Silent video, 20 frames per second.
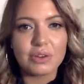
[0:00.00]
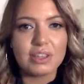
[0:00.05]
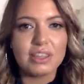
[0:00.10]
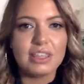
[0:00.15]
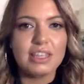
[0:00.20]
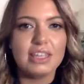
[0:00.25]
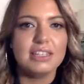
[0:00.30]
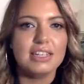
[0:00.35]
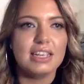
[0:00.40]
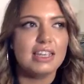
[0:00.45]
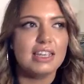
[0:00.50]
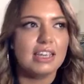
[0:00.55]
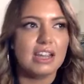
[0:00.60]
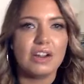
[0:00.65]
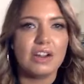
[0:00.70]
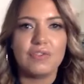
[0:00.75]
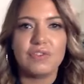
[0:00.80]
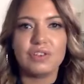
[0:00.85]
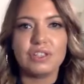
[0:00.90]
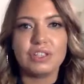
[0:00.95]
So I think taking
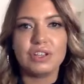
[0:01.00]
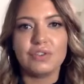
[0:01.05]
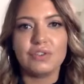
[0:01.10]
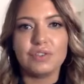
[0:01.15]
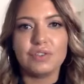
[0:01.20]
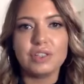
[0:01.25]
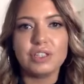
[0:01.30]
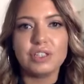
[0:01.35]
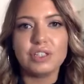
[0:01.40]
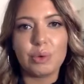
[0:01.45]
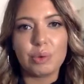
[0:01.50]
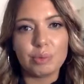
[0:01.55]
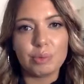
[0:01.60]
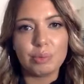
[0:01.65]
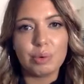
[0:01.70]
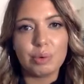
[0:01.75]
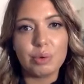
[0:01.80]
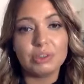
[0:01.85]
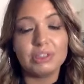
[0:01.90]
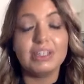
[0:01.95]
care of yourself is so
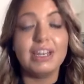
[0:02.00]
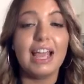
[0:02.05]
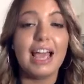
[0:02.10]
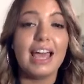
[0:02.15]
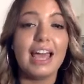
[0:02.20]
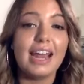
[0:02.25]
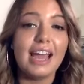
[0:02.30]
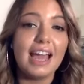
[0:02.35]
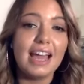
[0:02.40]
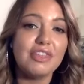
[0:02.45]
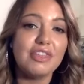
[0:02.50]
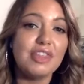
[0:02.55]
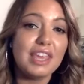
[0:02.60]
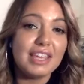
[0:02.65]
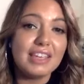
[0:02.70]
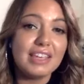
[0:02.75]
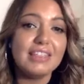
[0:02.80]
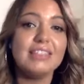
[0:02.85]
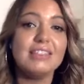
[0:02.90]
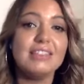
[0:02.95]
important. And
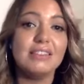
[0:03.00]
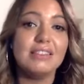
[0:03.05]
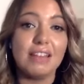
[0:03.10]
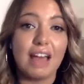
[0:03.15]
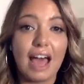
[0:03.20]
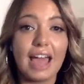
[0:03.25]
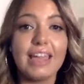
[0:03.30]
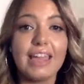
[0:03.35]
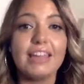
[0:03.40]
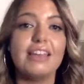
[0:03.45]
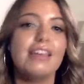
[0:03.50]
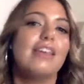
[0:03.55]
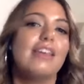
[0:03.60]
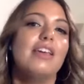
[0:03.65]
things like